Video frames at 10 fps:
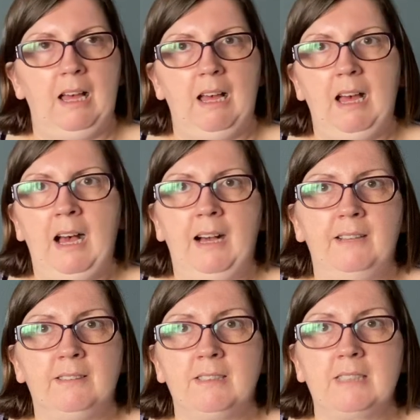
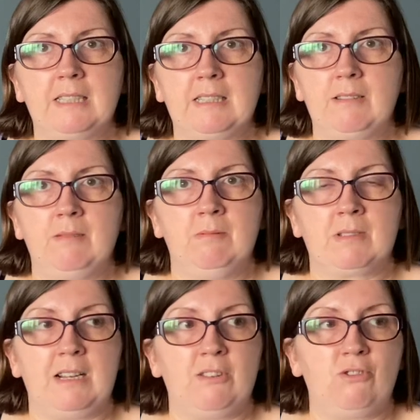and
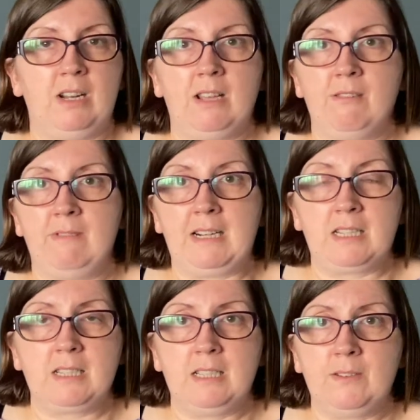was literally ready
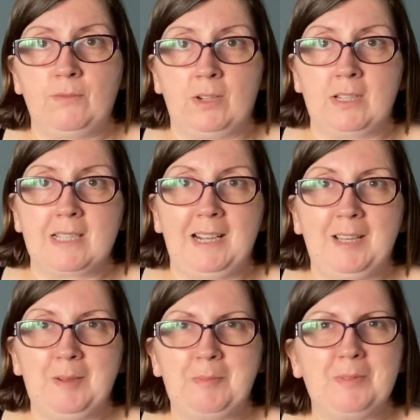to fall
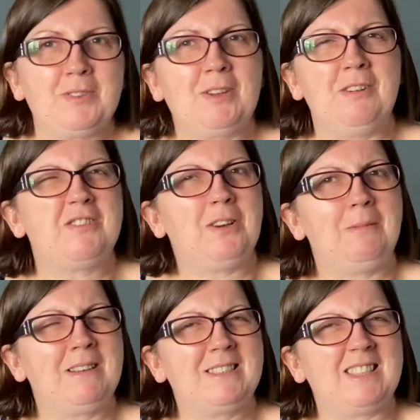asleep. So do you know
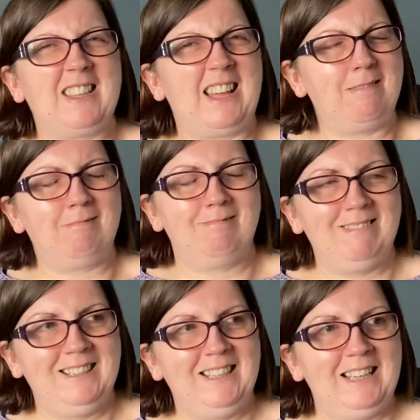what I mean? So that
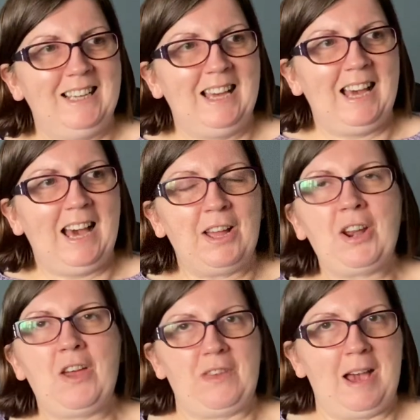I
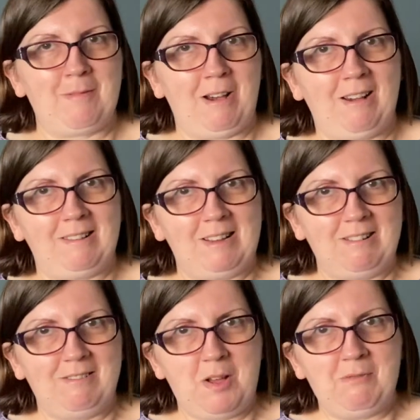know that I'm not
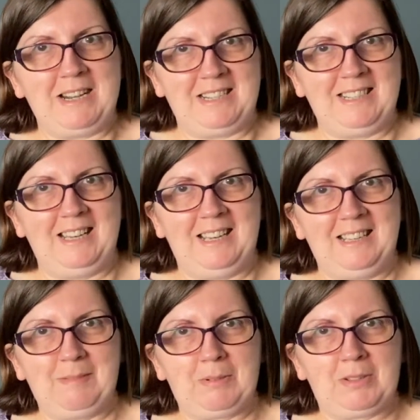ready
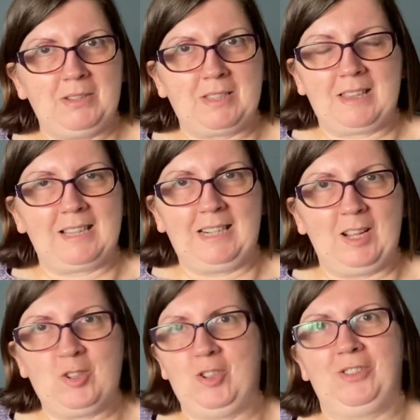yet, because I'm thinking that
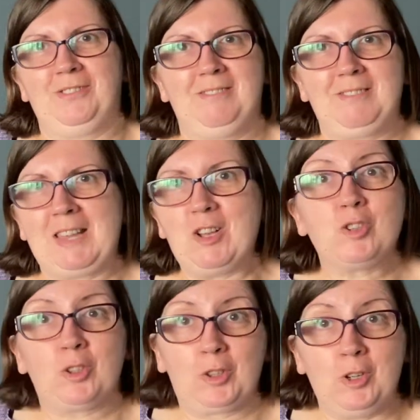shouldn't
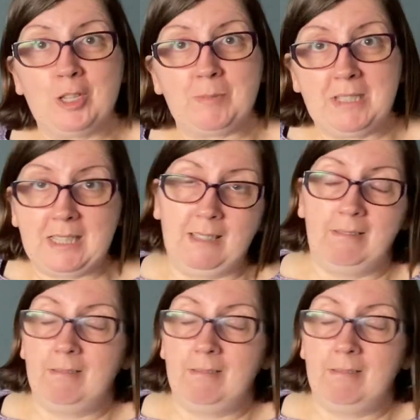cause me to,